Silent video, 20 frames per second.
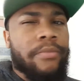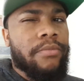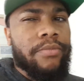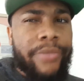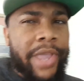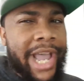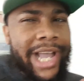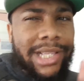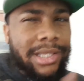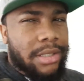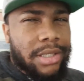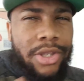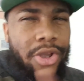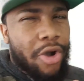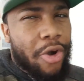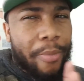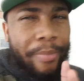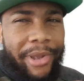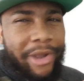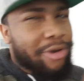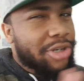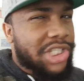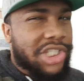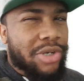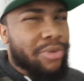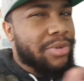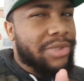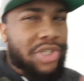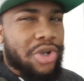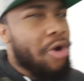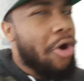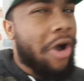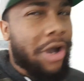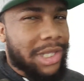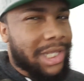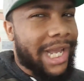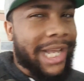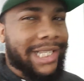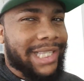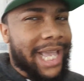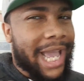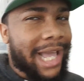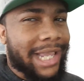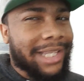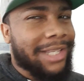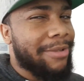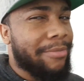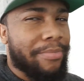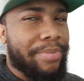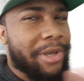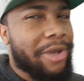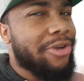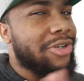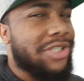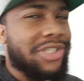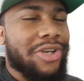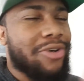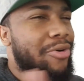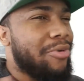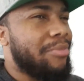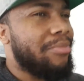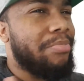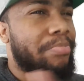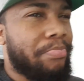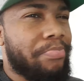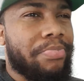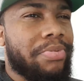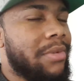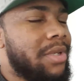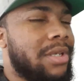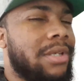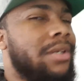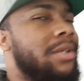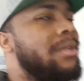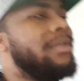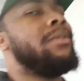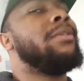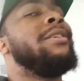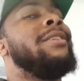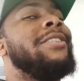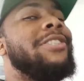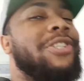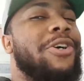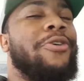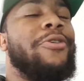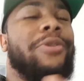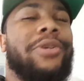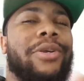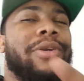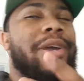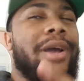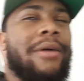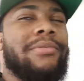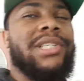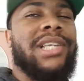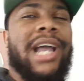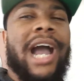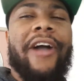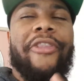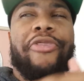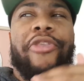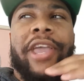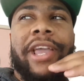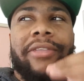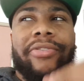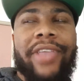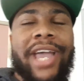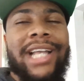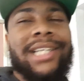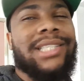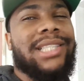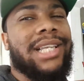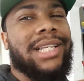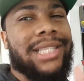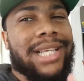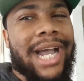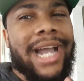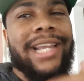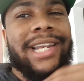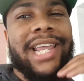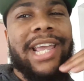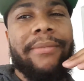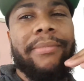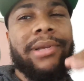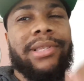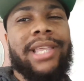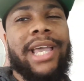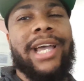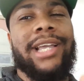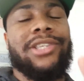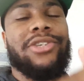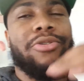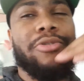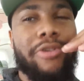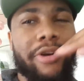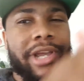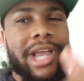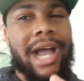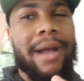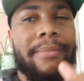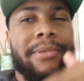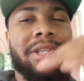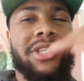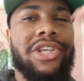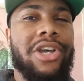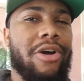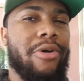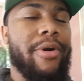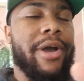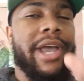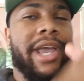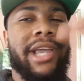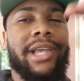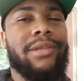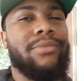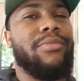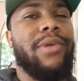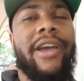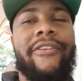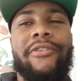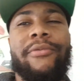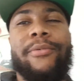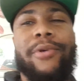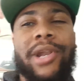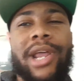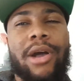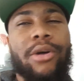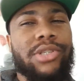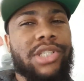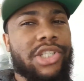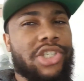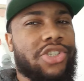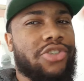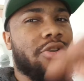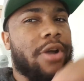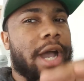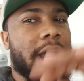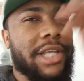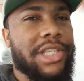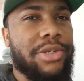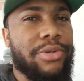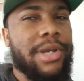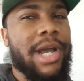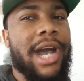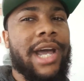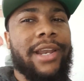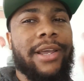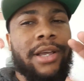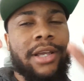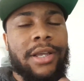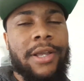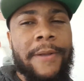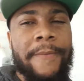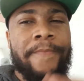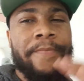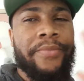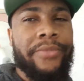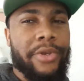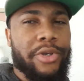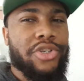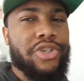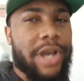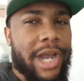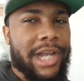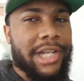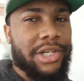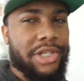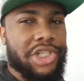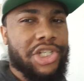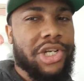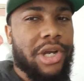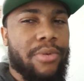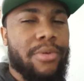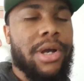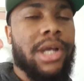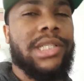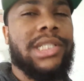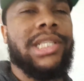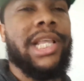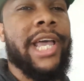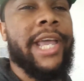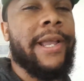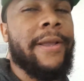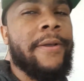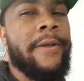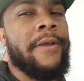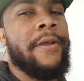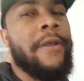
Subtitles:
No, Beerus don't talk like that. Beerus don't. So, you know what I'm saying? I think that's the dynamic that Toriyama, Toei, and everyone else is trying to they're trying to show us. Like,